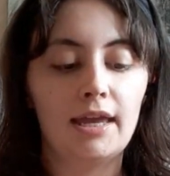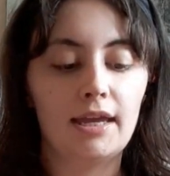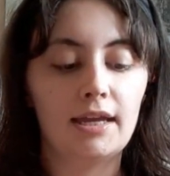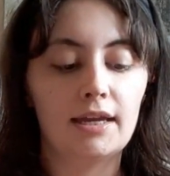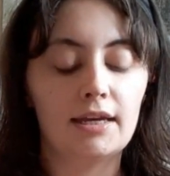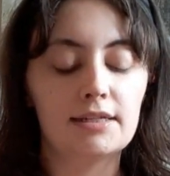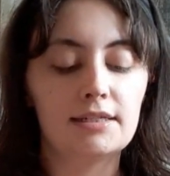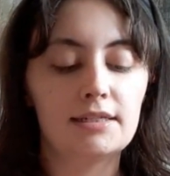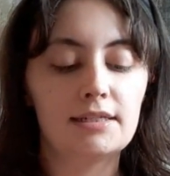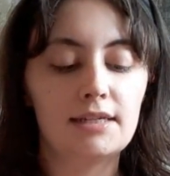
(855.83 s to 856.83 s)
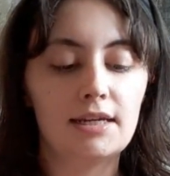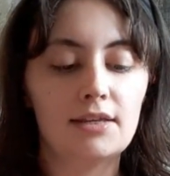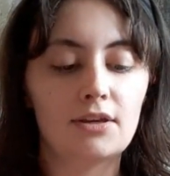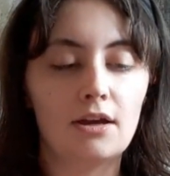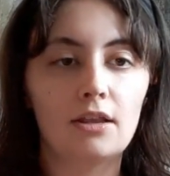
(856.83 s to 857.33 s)
and
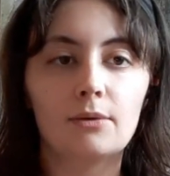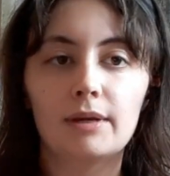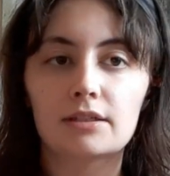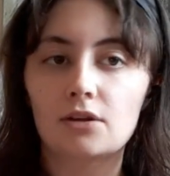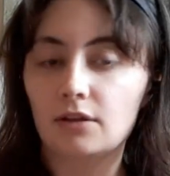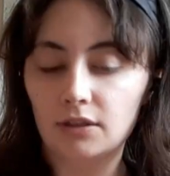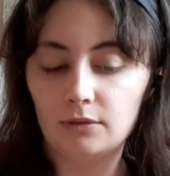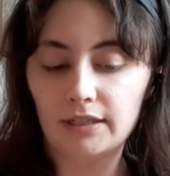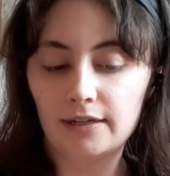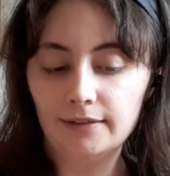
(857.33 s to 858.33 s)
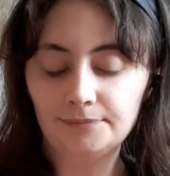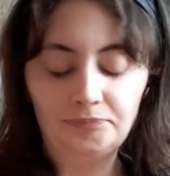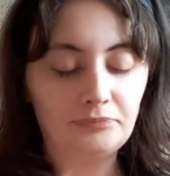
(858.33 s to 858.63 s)
the colorway is called Lolita.